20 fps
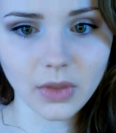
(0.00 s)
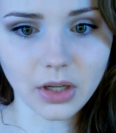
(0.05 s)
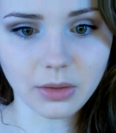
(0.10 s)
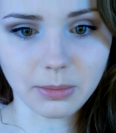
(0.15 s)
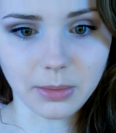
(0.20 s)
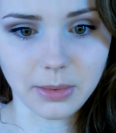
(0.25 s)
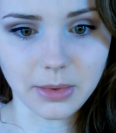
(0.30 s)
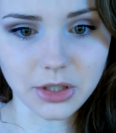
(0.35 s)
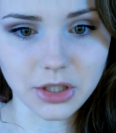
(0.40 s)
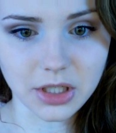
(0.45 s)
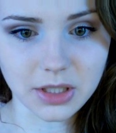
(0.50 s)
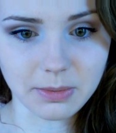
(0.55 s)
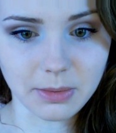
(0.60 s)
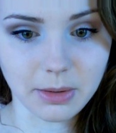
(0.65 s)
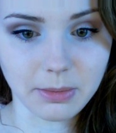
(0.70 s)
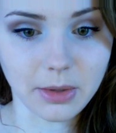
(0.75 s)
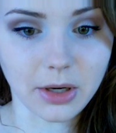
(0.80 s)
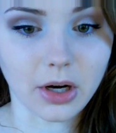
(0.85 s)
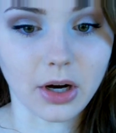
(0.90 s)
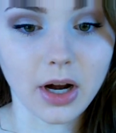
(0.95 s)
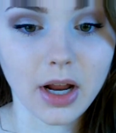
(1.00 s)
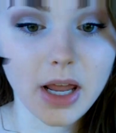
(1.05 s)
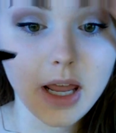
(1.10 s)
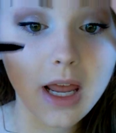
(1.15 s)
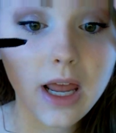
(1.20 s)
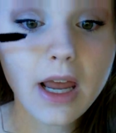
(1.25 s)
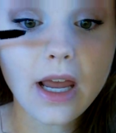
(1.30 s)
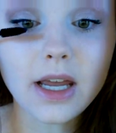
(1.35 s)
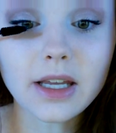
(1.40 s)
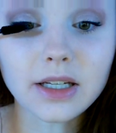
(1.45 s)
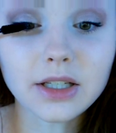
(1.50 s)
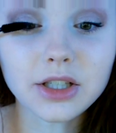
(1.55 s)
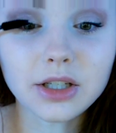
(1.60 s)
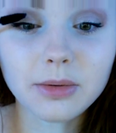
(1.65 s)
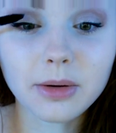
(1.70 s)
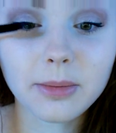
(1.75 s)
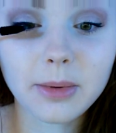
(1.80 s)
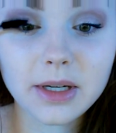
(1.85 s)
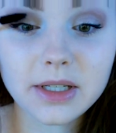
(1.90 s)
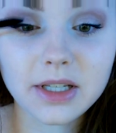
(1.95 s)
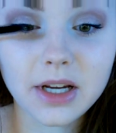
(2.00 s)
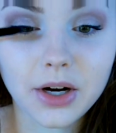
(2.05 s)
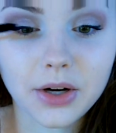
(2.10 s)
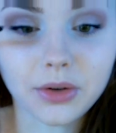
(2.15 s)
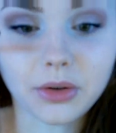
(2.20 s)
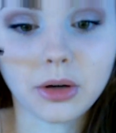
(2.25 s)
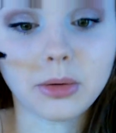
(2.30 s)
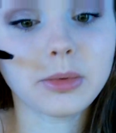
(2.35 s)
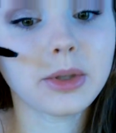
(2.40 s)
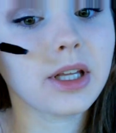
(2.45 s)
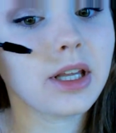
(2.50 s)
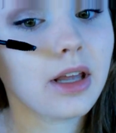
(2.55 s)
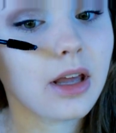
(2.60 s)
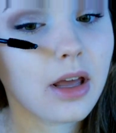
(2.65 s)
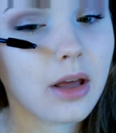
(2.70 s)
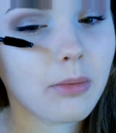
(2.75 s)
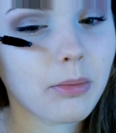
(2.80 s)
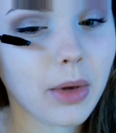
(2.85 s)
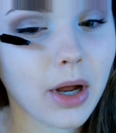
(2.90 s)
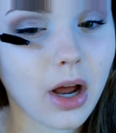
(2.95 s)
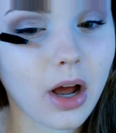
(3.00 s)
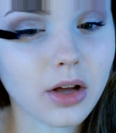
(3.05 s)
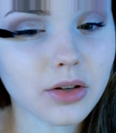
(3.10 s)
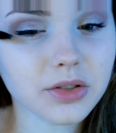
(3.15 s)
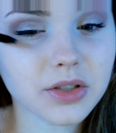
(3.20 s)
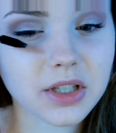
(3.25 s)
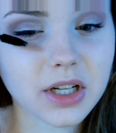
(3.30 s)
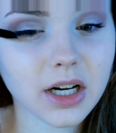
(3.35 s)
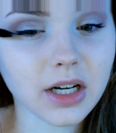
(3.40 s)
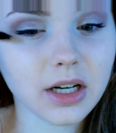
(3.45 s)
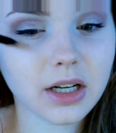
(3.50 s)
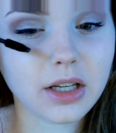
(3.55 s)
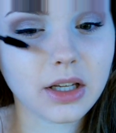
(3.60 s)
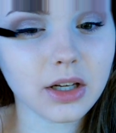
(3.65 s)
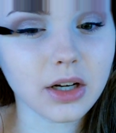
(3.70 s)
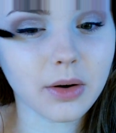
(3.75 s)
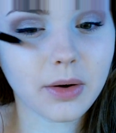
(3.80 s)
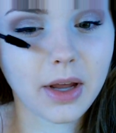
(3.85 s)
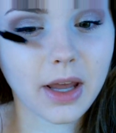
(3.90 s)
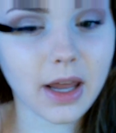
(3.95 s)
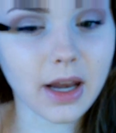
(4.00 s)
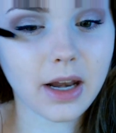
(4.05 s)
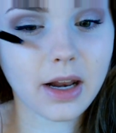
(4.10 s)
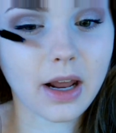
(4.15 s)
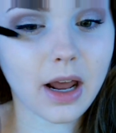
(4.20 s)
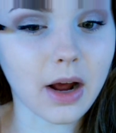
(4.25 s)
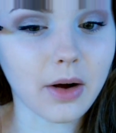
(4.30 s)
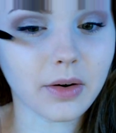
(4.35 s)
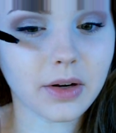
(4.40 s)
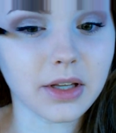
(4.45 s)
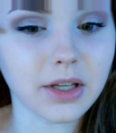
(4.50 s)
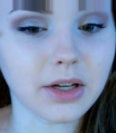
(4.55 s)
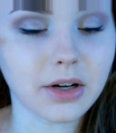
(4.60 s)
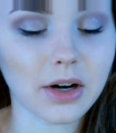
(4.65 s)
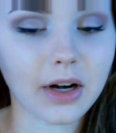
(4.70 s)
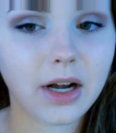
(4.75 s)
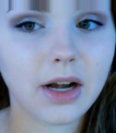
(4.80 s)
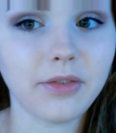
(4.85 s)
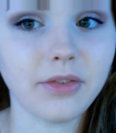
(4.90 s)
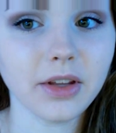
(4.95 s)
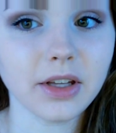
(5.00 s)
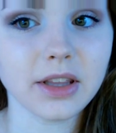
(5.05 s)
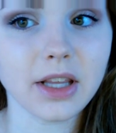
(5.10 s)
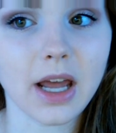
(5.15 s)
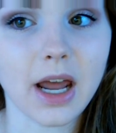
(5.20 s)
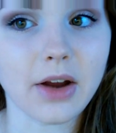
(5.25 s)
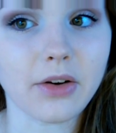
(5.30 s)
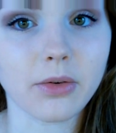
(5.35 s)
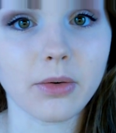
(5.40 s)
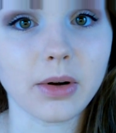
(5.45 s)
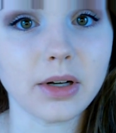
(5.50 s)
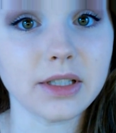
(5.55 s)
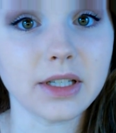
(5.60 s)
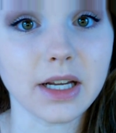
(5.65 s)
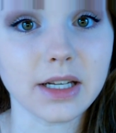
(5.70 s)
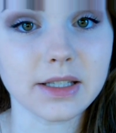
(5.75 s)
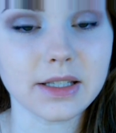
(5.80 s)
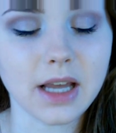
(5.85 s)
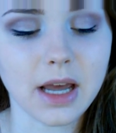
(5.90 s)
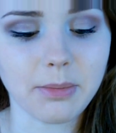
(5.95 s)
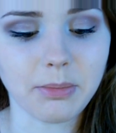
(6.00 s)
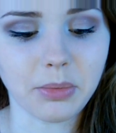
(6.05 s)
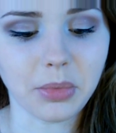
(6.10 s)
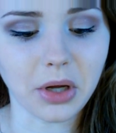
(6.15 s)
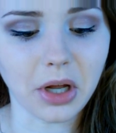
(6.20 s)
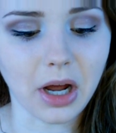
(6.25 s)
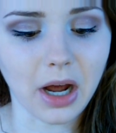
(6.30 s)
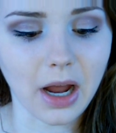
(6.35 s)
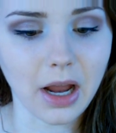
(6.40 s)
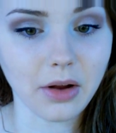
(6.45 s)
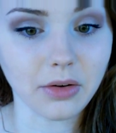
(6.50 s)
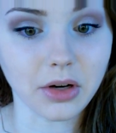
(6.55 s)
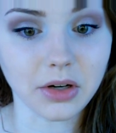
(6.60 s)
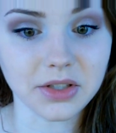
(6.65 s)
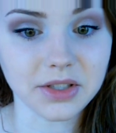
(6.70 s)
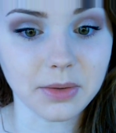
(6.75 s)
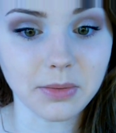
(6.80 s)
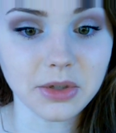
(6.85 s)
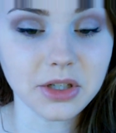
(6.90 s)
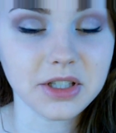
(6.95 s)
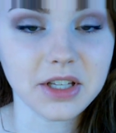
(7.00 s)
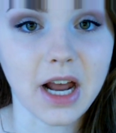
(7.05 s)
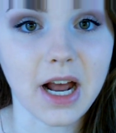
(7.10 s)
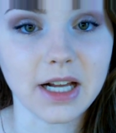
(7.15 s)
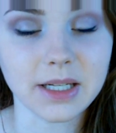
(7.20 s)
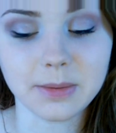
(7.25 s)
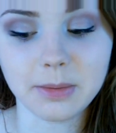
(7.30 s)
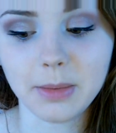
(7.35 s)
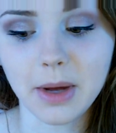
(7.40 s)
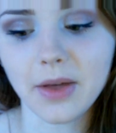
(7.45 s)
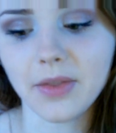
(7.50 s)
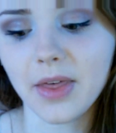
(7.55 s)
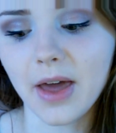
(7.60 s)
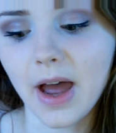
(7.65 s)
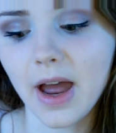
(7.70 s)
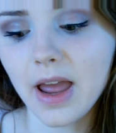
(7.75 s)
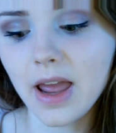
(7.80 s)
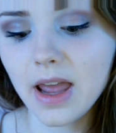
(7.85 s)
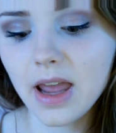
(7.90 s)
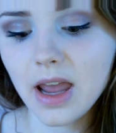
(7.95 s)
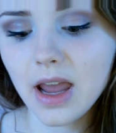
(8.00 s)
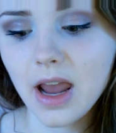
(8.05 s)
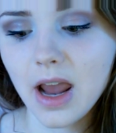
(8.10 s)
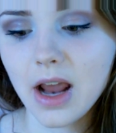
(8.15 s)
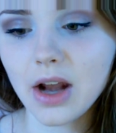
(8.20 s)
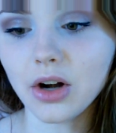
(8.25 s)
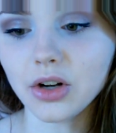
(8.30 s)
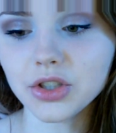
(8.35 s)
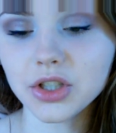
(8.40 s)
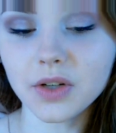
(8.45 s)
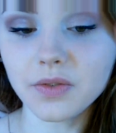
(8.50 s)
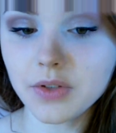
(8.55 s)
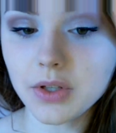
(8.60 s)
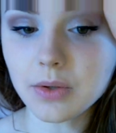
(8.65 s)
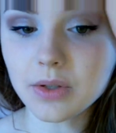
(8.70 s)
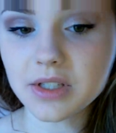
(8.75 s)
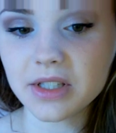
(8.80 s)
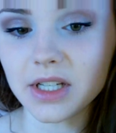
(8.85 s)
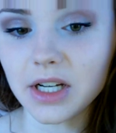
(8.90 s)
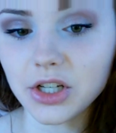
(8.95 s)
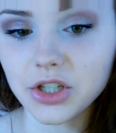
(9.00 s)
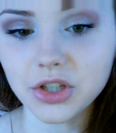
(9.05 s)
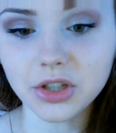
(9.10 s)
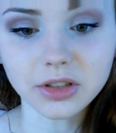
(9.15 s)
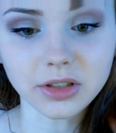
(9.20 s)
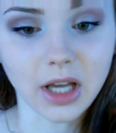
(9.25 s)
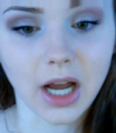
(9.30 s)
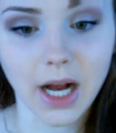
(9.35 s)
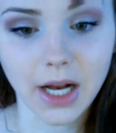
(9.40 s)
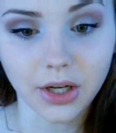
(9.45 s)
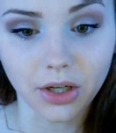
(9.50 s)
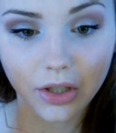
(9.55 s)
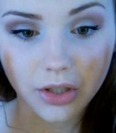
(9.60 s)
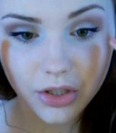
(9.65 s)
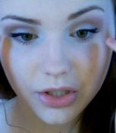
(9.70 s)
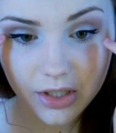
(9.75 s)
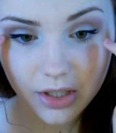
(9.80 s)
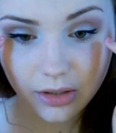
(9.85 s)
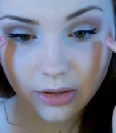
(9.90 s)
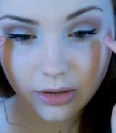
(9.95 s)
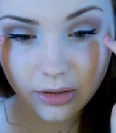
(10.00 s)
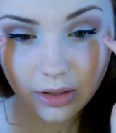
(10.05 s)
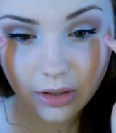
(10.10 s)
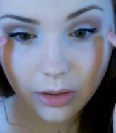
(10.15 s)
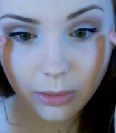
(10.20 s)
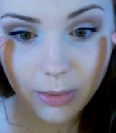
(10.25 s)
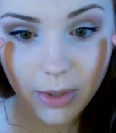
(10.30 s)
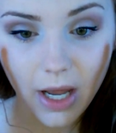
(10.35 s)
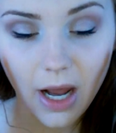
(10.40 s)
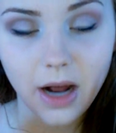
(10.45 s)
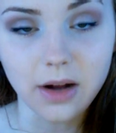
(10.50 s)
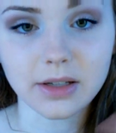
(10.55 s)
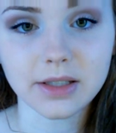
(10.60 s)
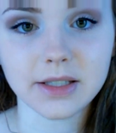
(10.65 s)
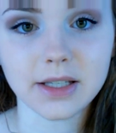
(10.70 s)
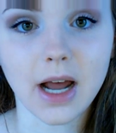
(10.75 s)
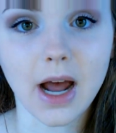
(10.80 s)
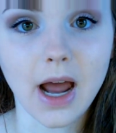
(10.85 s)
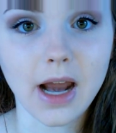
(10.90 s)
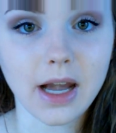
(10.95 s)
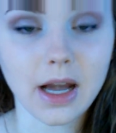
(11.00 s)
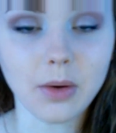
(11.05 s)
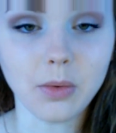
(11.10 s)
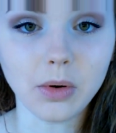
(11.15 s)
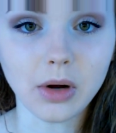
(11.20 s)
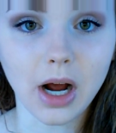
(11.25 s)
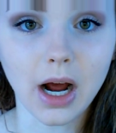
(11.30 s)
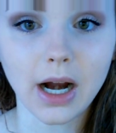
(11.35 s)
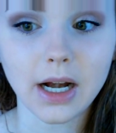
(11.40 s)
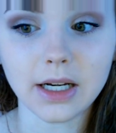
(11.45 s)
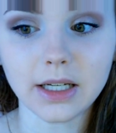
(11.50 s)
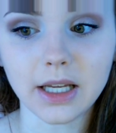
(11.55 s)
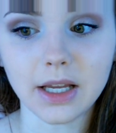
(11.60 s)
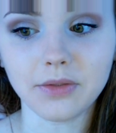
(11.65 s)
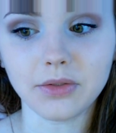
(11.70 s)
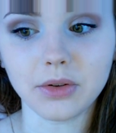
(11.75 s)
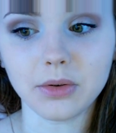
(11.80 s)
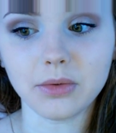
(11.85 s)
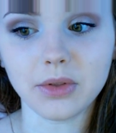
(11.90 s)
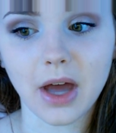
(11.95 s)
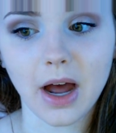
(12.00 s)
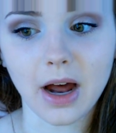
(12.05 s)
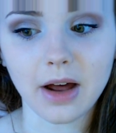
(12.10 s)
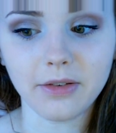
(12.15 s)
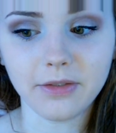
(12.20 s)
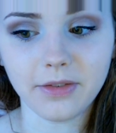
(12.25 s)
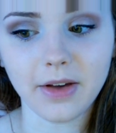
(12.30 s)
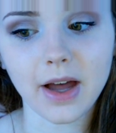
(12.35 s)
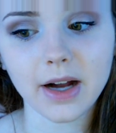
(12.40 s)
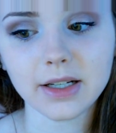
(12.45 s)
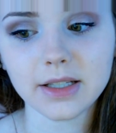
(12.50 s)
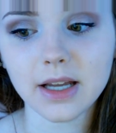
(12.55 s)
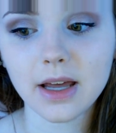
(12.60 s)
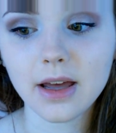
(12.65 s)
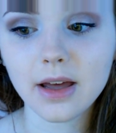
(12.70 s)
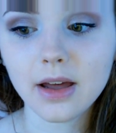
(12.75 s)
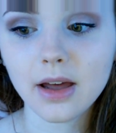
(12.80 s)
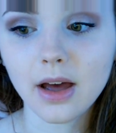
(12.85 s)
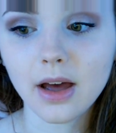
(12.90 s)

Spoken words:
let me adjust my mirror, is I do my mascara normally, but I'll just kind of, hit it out here, and I feel like that everyone does that, but I don't know, someone just asked me about that. And also, if you extend your liner just a little bit outside, it will kind of give you that effect.